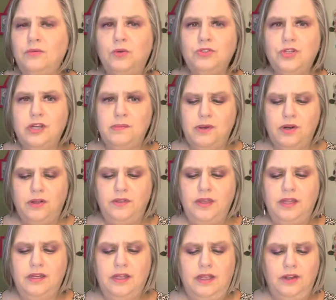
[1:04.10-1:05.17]
We'll talk about all
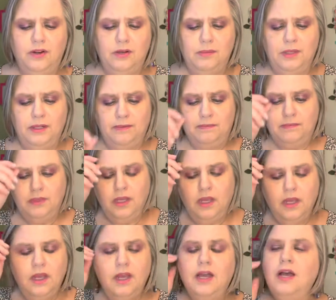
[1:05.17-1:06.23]
that in here in a minute.
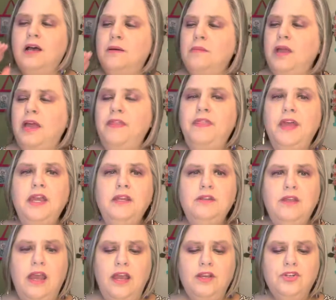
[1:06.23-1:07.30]
They
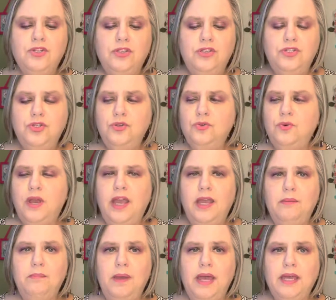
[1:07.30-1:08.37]
actually do a
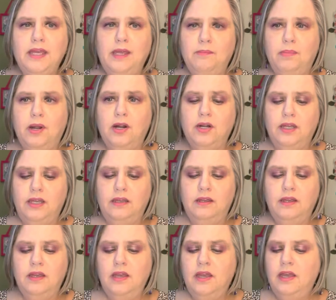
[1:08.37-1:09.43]
packing party
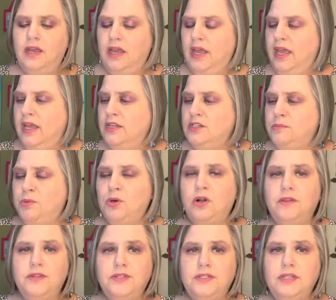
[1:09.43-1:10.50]
and to put
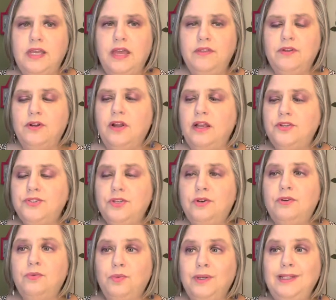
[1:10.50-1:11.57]
all this together. So
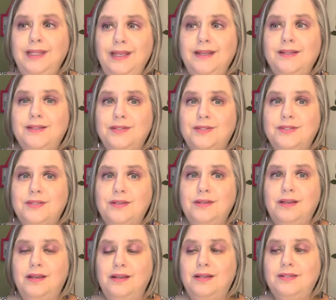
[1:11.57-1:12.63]
it really is
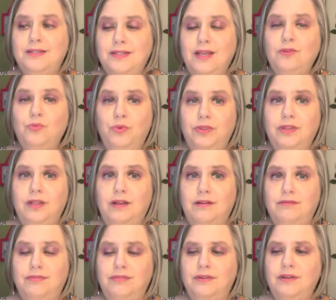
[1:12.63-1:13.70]
sent with
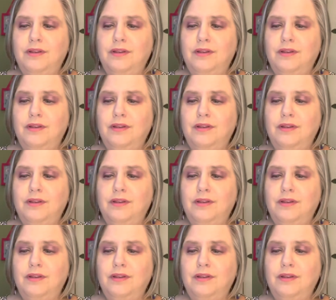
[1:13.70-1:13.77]
love.